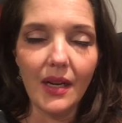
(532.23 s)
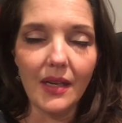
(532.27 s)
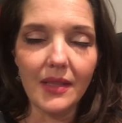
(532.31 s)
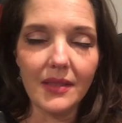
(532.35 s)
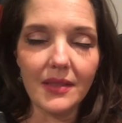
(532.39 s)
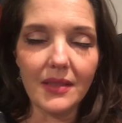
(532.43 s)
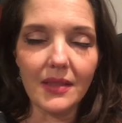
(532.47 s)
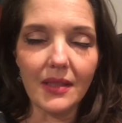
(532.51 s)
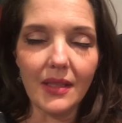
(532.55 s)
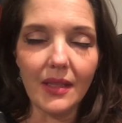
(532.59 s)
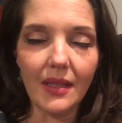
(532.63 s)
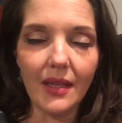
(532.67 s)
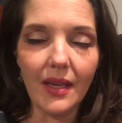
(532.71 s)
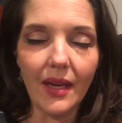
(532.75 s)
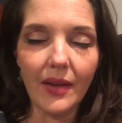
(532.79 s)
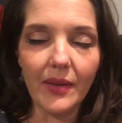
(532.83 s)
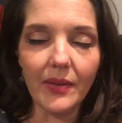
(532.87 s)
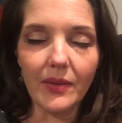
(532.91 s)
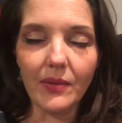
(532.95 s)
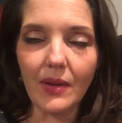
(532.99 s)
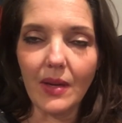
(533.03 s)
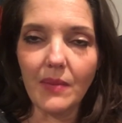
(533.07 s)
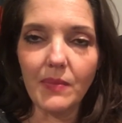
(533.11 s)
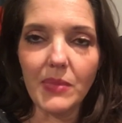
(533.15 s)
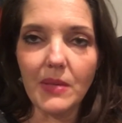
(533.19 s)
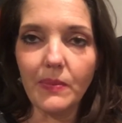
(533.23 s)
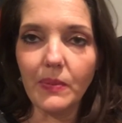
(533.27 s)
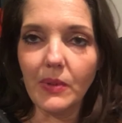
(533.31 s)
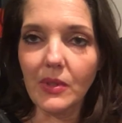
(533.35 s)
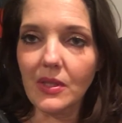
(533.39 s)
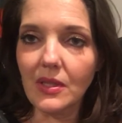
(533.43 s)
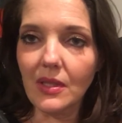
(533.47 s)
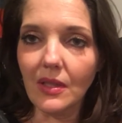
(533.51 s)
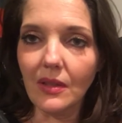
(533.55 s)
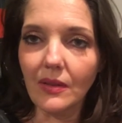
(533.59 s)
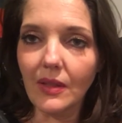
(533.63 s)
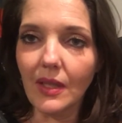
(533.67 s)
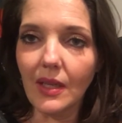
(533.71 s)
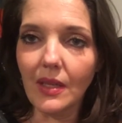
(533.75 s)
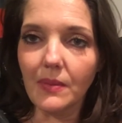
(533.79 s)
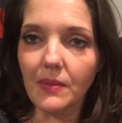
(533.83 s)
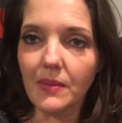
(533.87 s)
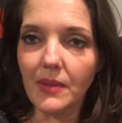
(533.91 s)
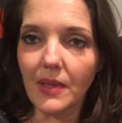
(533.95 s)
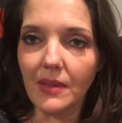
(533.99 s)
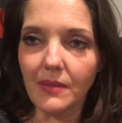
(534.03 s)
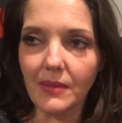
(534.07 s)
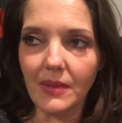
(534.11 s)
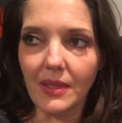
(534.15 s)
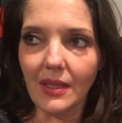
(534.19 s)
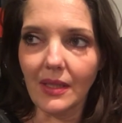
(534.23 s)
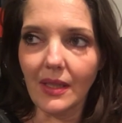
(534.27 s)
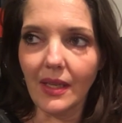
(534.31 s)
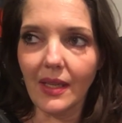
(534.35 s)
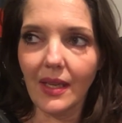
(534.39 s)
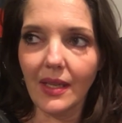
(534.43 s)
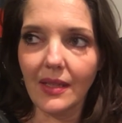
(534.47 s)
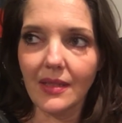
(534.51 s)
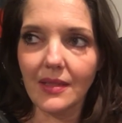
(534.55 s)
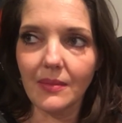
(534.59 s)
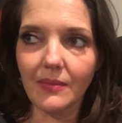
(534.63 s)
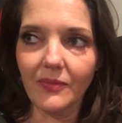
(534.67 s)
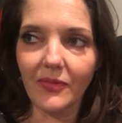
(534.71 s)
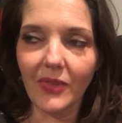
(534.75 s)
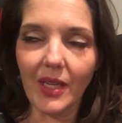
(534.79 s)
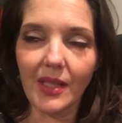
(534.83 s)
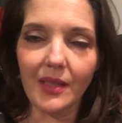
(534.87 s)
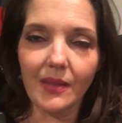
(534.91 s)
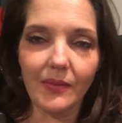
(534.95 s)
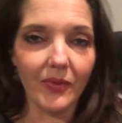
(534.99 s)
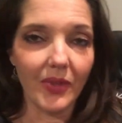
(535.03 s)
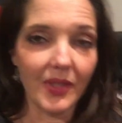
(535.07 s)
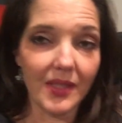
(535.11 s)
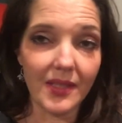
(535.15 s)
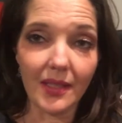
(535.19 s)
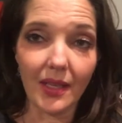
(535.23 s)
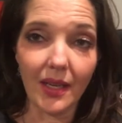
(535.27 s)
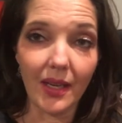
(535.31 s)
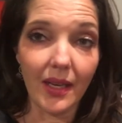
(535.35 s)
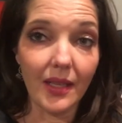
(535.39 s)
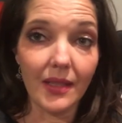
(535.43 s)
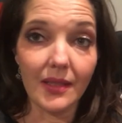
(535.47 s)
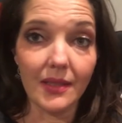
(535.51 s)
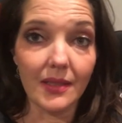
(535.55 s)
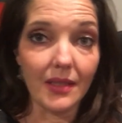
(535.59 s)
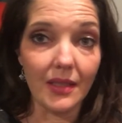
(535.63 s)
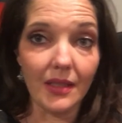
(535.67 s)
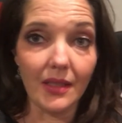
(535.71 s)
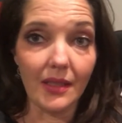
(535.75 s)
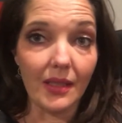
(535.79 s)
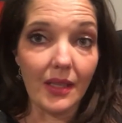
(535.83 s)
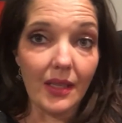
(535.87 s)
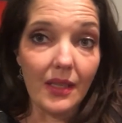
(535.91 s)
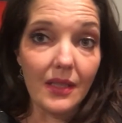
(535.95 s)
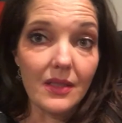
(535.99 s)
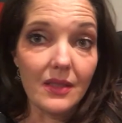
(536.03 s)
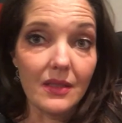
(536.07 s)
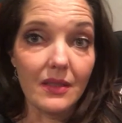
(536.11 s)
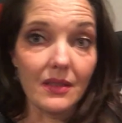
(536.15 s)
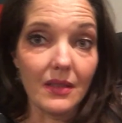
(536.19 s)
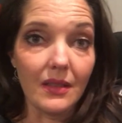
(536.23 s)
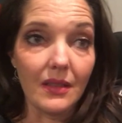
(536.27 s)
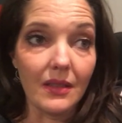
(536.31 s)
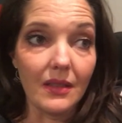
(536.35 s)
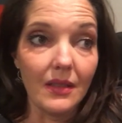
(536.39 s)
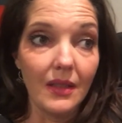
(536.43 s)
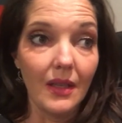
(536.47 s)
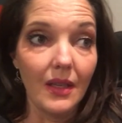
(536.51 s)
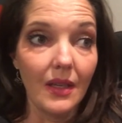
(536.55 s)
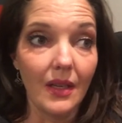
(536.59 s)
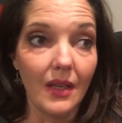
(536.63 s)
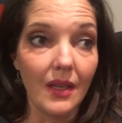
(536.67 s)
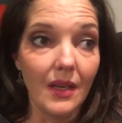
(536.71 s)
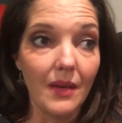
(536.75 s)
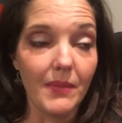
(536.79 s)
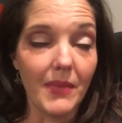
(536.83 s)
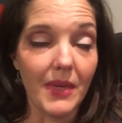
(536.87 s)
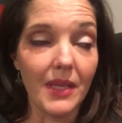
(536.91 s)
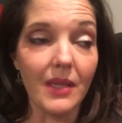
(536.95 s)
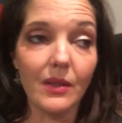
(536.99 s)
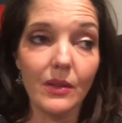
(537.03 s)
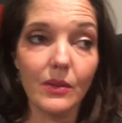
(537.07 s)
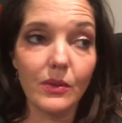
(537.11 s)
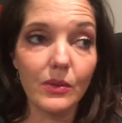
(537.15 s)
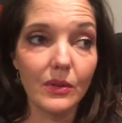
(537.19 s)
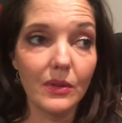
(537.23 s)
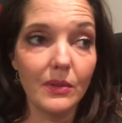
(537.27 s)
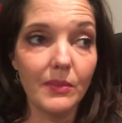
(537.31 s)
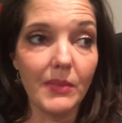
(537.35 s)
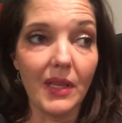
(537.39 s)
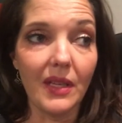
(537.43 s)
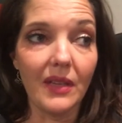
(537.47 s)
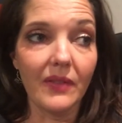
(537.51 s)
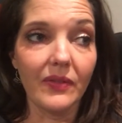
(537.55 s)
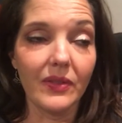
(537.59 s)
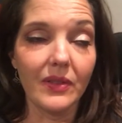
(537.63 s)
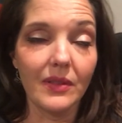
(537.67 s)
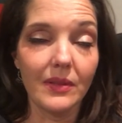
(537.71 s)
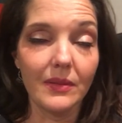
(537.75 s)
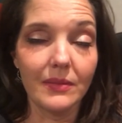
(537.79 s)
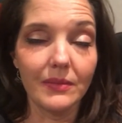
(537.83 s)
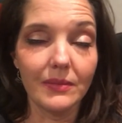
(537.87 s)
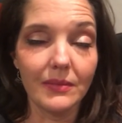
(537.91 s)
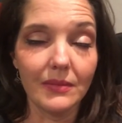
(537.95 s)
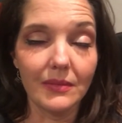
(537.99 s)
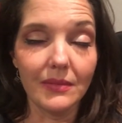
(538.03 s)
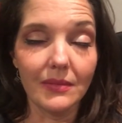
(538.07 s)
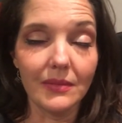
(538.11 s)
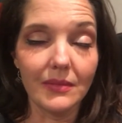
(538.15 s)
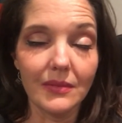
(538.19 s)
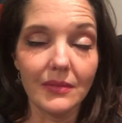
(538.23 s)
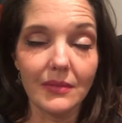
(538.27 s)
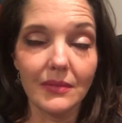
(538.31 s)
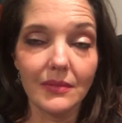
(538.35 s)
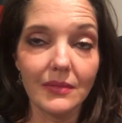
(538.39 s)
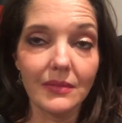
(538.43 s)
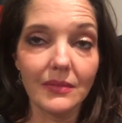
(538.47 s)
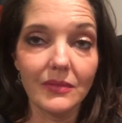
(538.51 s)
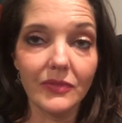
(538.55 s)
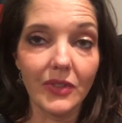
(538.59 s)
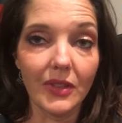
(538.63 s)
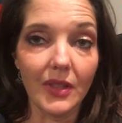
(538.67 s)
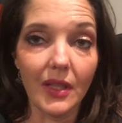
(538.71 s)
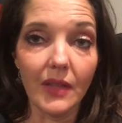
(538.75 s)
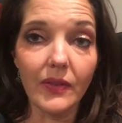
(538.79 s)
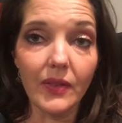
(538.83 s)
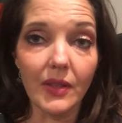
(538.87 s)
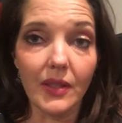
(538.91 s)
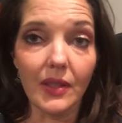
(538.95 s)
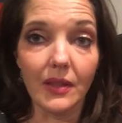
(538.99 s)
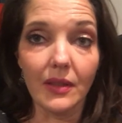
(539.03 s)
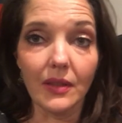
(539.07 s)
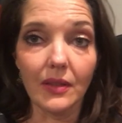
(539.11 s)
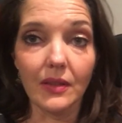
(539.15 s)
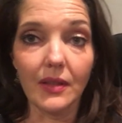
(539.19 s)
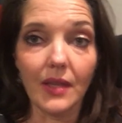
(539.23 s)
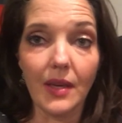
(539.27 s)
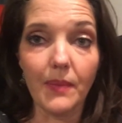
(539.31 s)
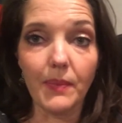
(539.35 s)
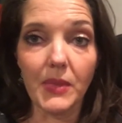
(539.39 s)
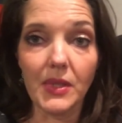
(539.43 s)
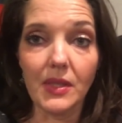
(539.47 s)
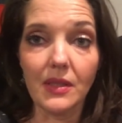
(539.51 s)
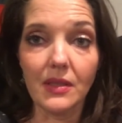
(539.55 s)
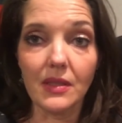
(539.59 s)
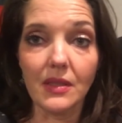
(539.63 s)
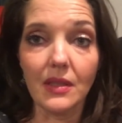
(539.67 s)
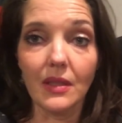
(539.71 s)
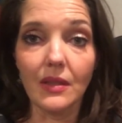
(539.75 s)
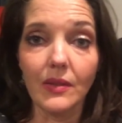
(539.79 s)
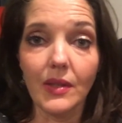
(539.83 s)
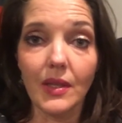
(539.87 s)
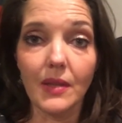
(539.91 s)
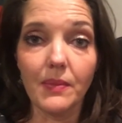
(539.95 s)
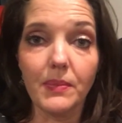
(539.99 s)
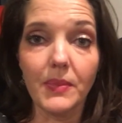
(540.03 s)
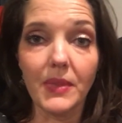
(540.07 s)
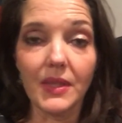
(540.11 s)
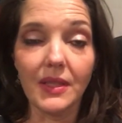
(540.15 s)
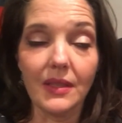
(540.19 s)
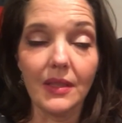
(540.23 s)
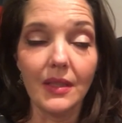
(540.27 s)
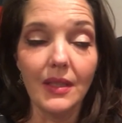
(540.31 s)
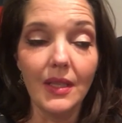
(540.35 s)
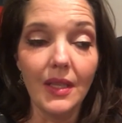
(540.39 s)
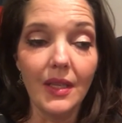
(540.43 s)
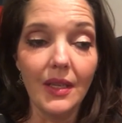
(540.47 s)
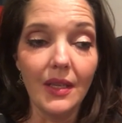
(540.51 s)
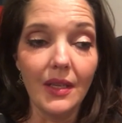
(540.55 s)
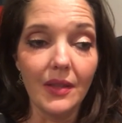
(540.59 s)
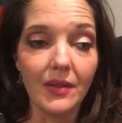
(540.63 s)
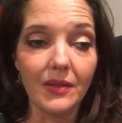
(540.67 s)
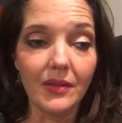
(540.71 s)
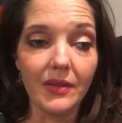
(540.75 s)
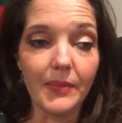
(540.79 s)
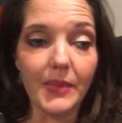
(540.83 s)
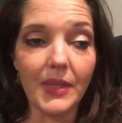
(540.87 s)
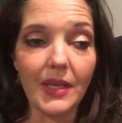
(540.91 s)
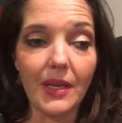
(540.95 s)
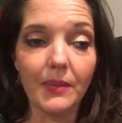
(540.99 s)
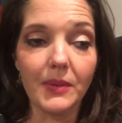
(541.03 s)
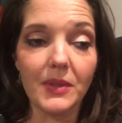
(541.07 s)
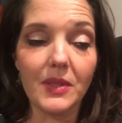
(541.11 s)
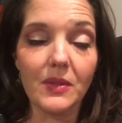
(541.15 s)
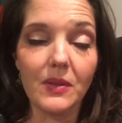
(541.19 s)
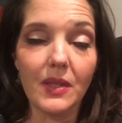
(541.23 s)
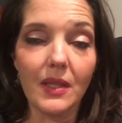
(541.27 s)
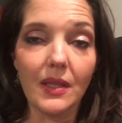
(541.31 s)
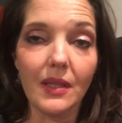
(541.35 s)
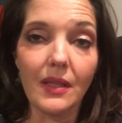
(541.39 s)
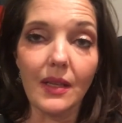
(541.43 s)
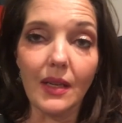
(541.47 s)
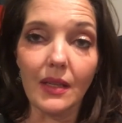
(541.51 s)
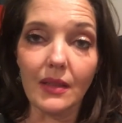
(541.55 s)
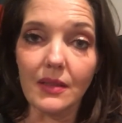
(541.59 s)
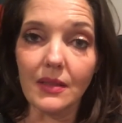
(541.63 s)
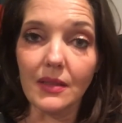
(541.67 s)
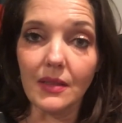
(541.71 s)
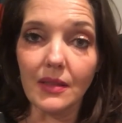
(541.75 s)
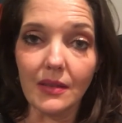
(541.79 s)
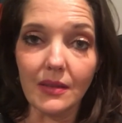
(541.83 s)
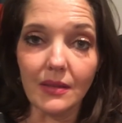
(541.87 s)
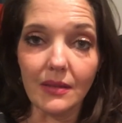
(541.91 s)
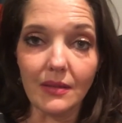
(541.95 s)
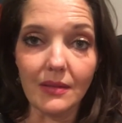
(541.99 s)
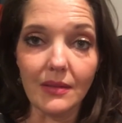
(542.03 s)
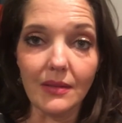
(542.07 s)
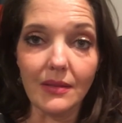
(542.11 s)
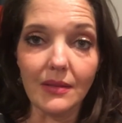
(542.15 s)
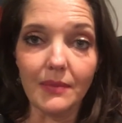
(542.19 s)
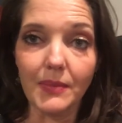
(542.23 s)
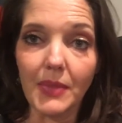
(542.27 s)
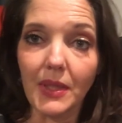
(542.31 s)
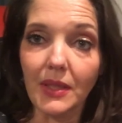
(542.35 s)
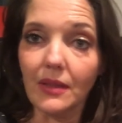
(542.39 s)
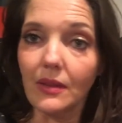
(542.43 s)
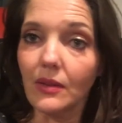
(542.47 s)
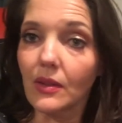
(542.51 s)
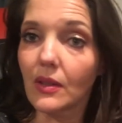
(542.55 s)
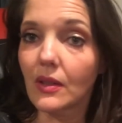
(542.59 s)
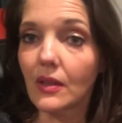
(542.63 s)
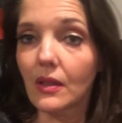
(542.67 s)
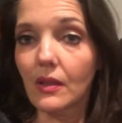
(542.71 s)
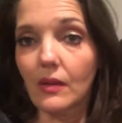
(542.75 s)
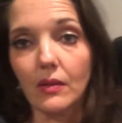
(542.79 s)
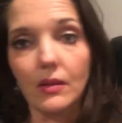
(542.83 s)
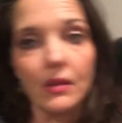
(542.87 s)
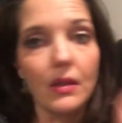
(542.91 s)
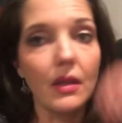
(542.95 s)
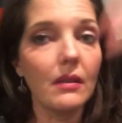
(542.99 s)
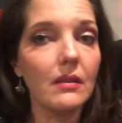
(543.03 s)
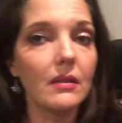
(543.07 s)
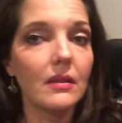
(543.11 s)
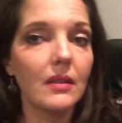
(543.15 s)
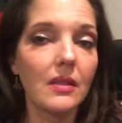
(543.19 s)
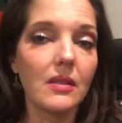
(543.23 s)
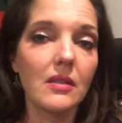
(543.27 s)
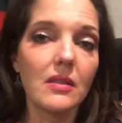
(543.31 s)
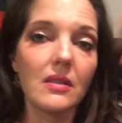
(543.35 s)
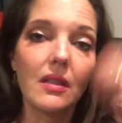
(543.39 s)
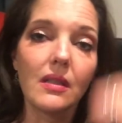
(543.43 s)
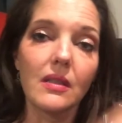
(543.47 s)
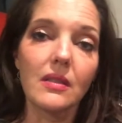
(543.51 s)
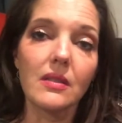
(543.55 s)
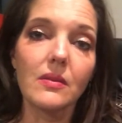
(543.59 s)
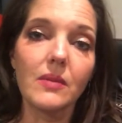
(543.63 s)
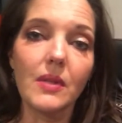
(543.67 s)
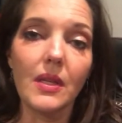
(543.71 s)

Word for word: see how the right people show up. I mean, I had some random friends that I hadn't seen in ages, like my old roommate from forever ago happened to show up, and we've been able to reconnect, and apparently we're going to go to lunch next